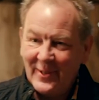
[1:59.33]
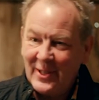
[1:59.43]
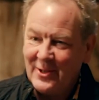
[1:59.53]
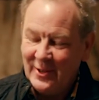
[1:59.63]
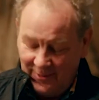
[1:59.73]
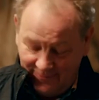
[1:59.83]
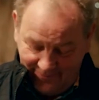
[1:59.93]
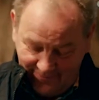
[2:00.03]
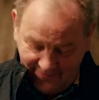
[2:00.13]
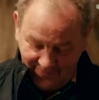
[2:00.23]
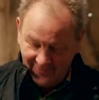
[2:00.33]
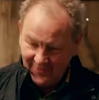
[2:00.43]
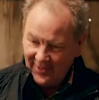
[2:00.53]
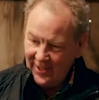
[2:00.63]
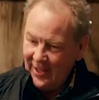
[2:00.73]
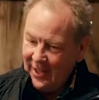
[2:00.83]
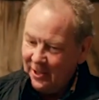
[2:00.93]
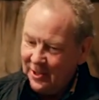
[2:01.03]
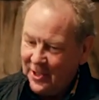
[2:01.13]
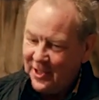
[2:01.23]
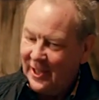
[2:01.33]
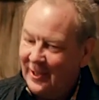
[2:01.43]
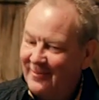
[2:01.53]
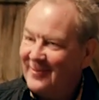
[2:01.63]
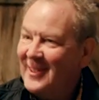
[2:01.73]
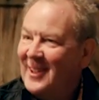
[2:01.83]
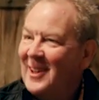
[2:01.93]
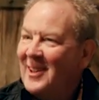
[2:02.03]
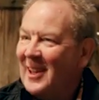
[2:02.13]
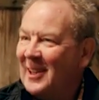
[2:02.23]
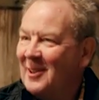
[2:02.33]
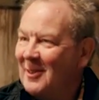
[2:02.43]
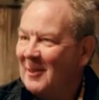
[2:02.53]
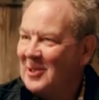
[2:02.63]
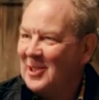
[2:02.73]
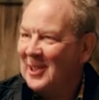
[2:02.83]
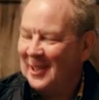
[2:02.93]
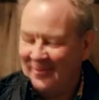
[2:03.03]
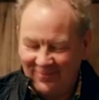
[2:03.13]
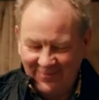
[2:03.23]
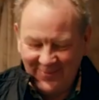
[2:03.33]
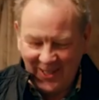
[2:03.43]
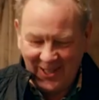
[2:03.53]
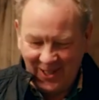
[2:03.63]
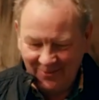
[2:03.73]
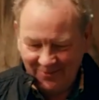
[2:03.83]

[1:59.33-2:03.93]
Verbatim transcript: That's great. Good to see you. Likewise, sir. Thank you very much right. indeed. You Thank grab you.